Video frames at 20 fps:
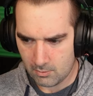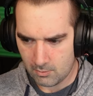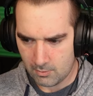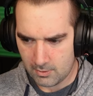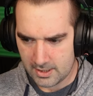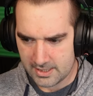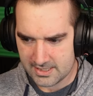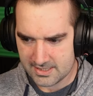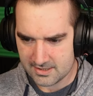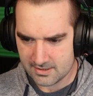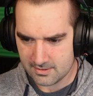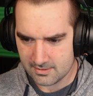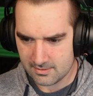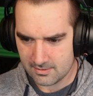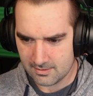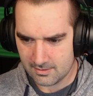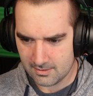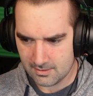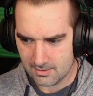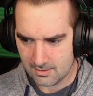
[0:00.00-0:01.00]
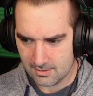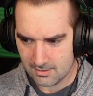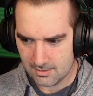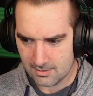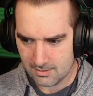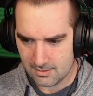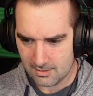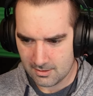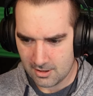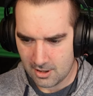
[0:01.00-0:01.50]
What is...
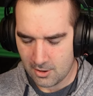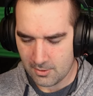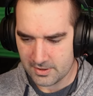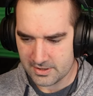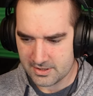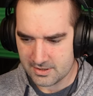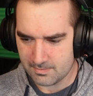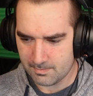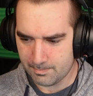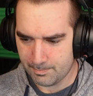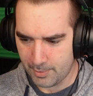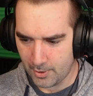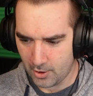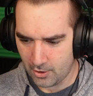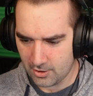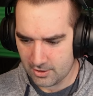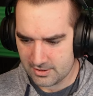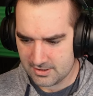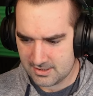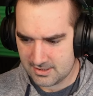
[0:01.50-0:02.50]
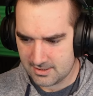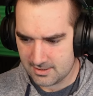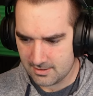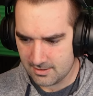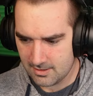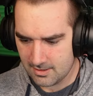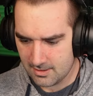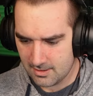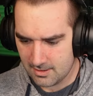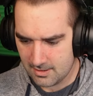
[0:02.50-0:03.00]
Oh, it's birds?
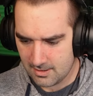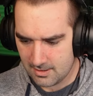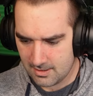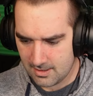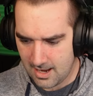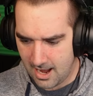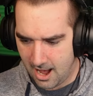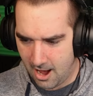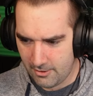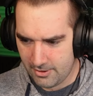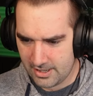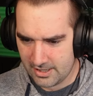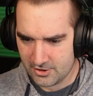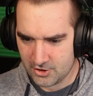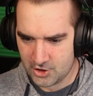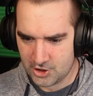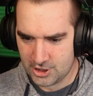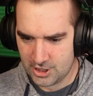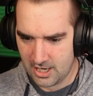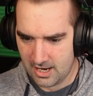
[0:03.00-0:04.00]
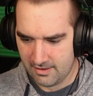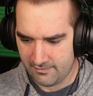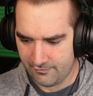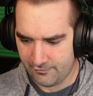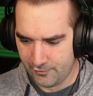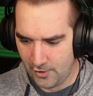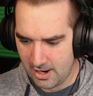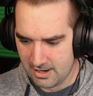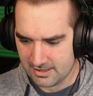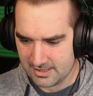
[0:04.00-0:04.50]
How did... Shit,
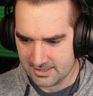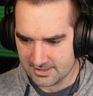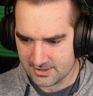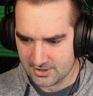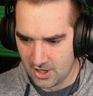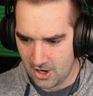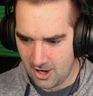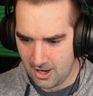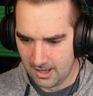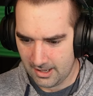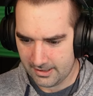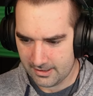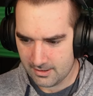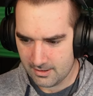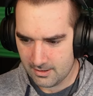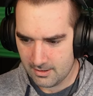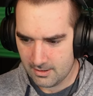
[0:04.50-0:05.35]
Frank is gone.